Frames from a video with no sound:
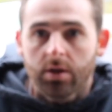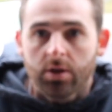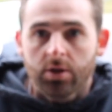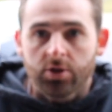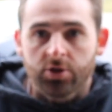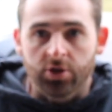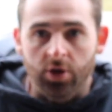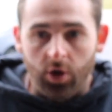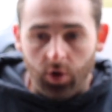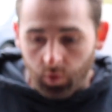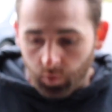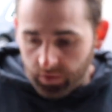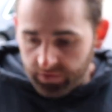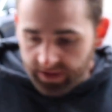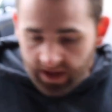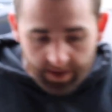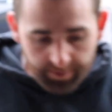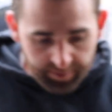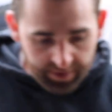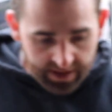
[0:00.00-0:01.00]
So with
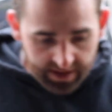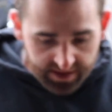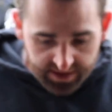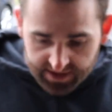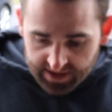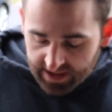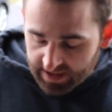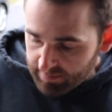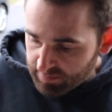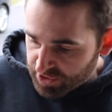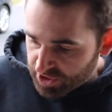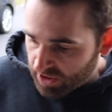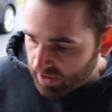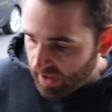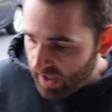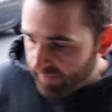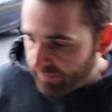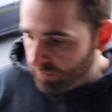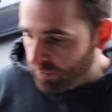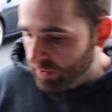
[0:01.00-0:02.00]
that being said, I'm
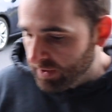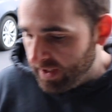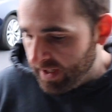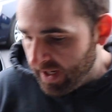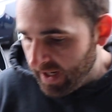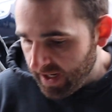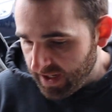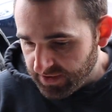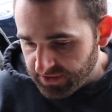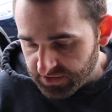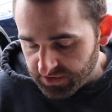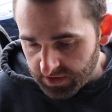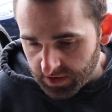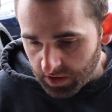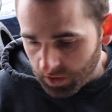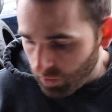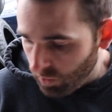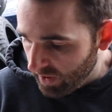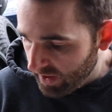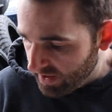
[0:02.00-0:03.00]
sure everyone has
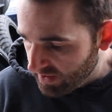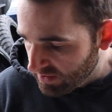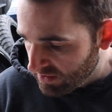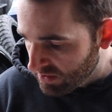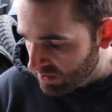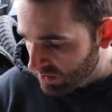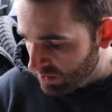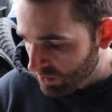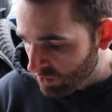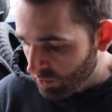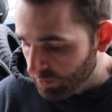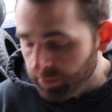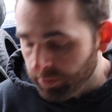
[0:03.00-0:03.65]
their way to